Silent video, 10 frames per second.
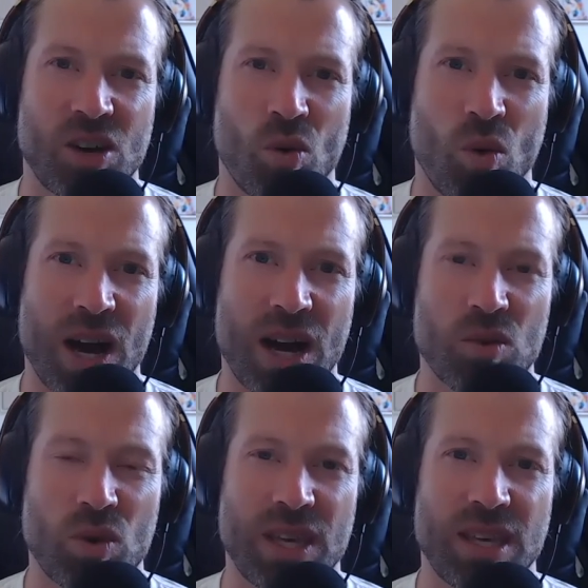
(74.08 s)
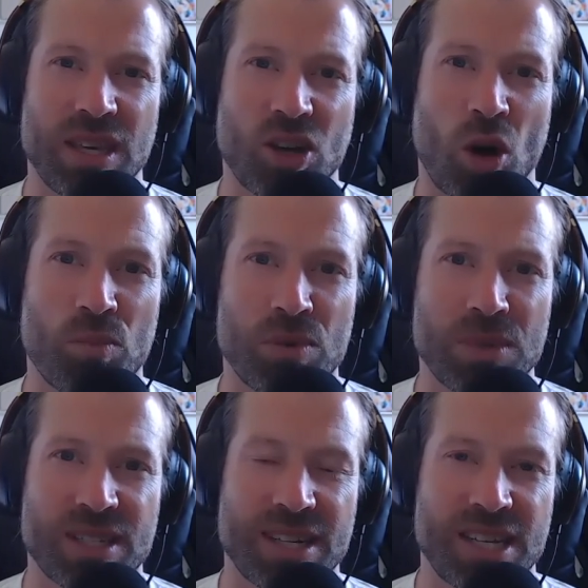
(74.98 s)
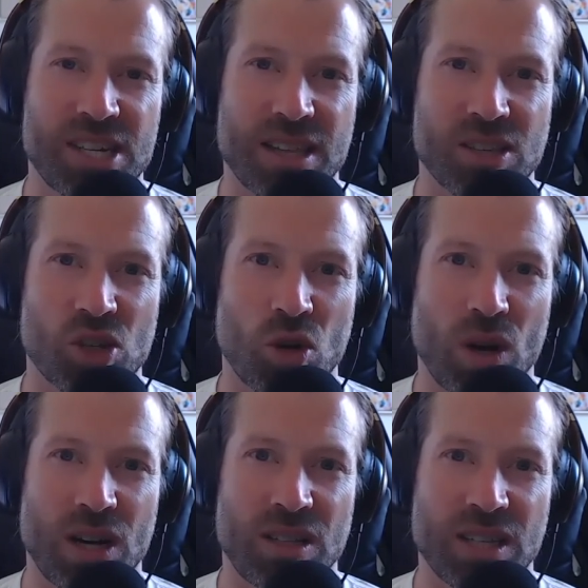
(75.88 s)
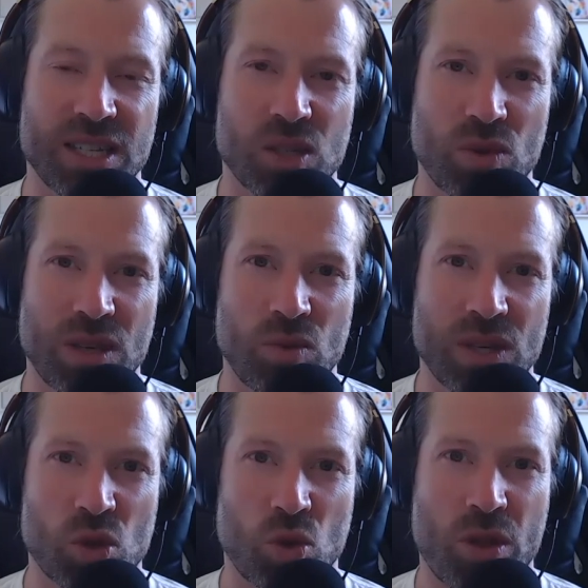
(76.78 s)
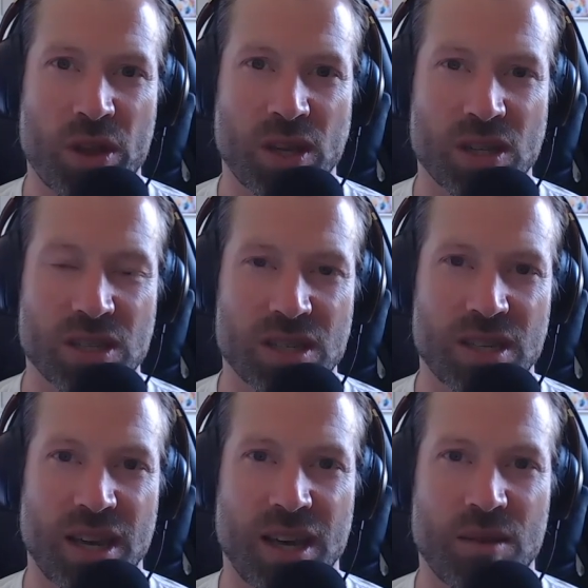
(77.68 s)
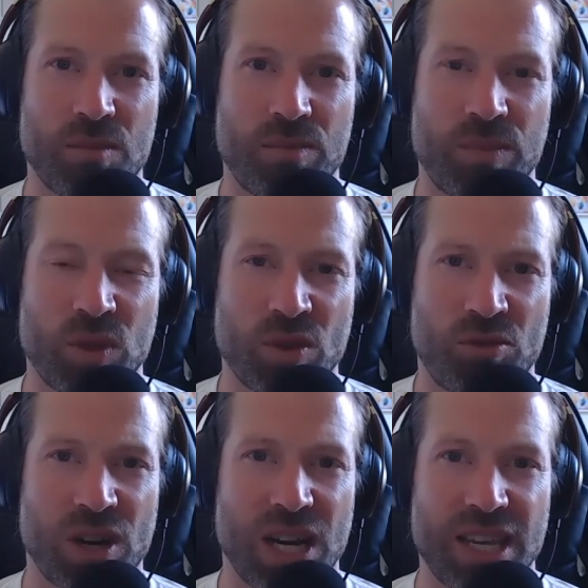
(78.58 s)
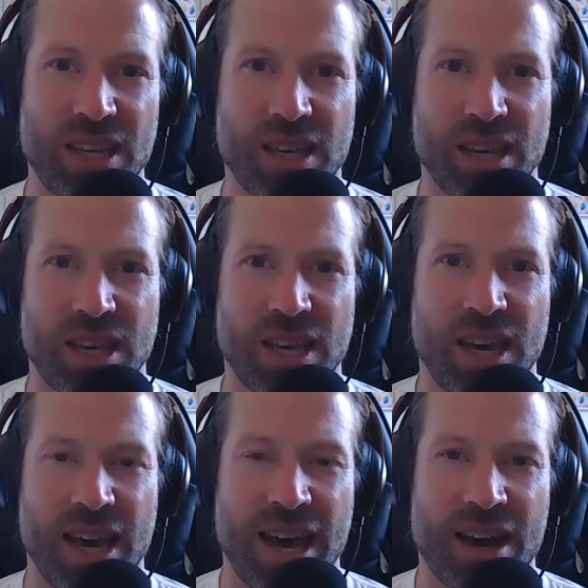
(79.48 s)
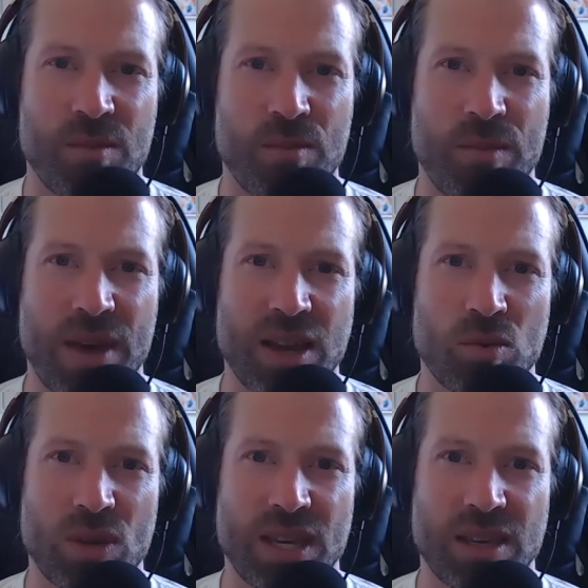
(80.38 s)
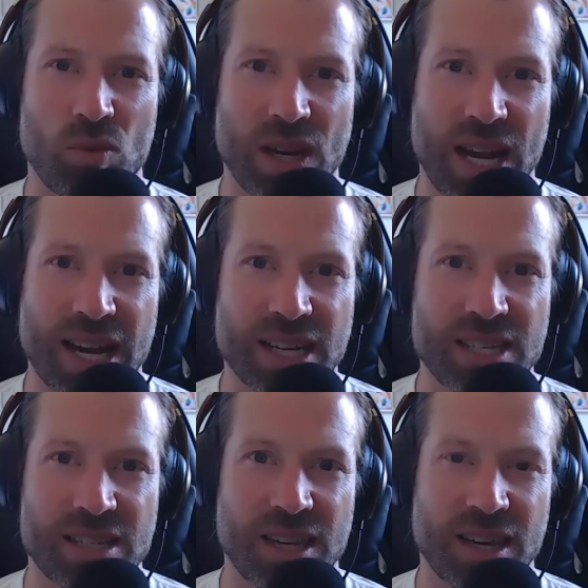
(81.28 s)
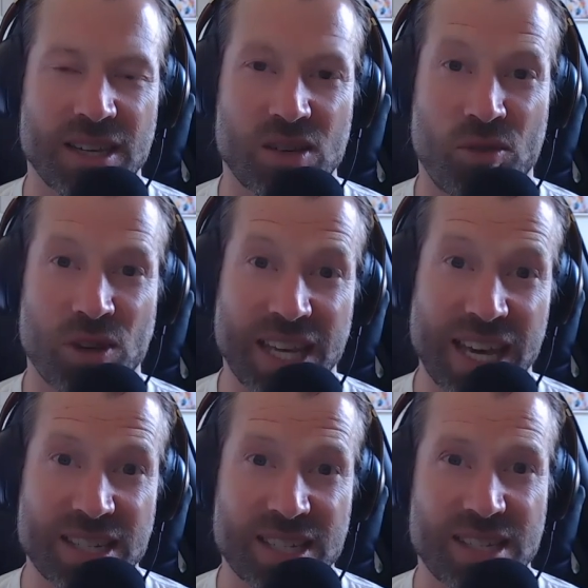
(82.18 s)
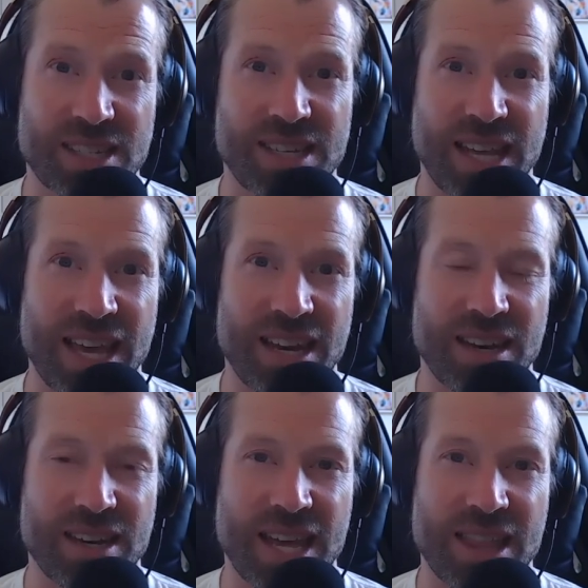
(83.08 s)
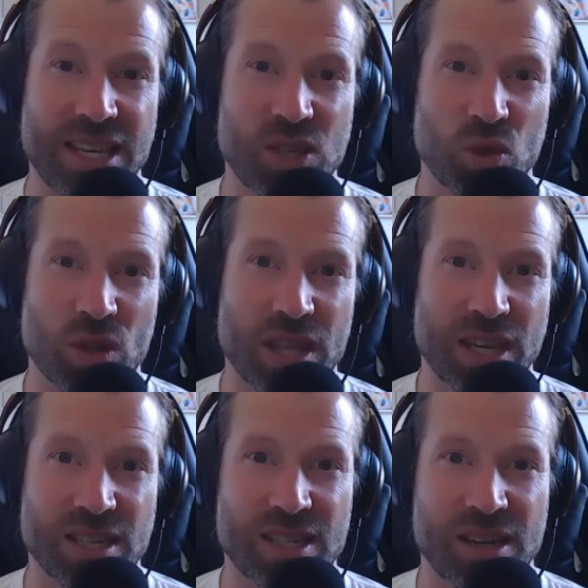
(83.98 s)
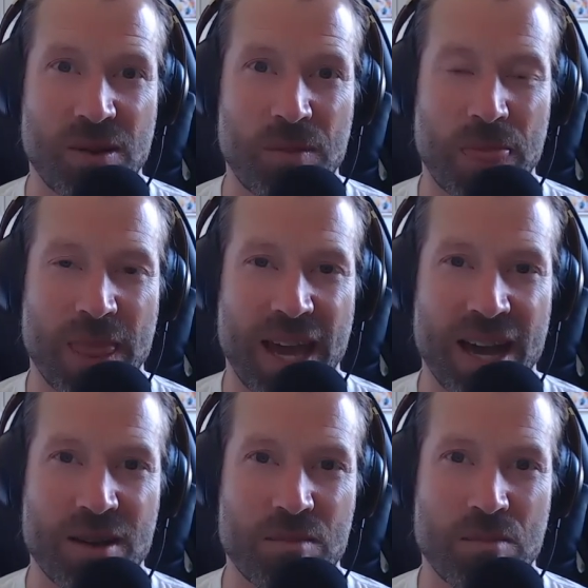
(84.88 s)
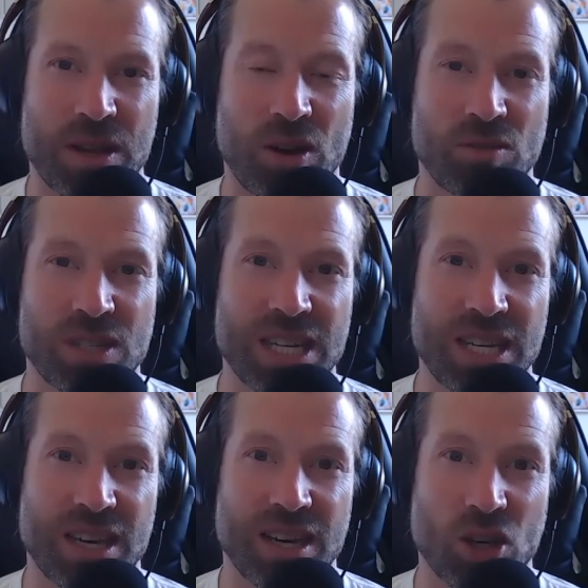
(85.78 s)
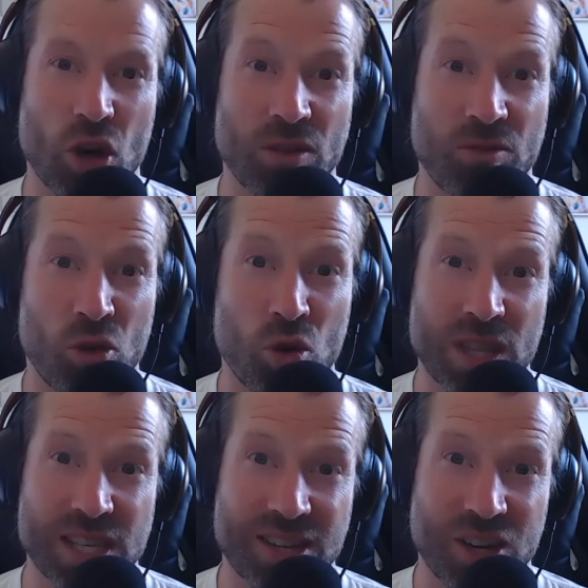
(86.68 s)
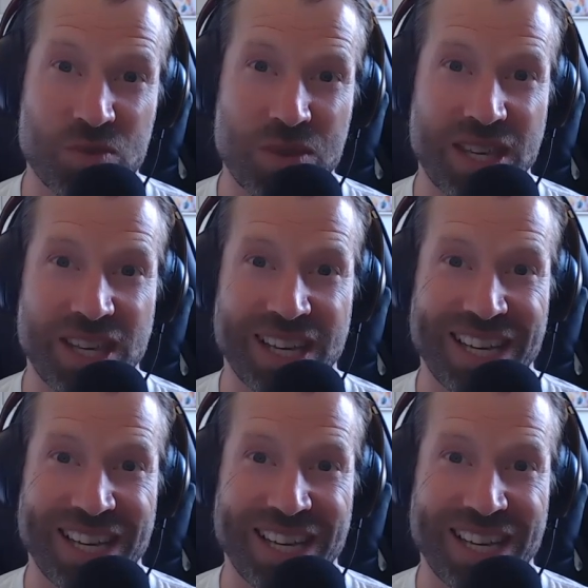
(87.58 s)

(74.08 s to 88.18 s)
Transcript: why we complemented each other so well is we we saw things um, differently. Um, and we we liked uh, different guests and and these sort of things. Um, but obviously, uh, going forward, there's going to be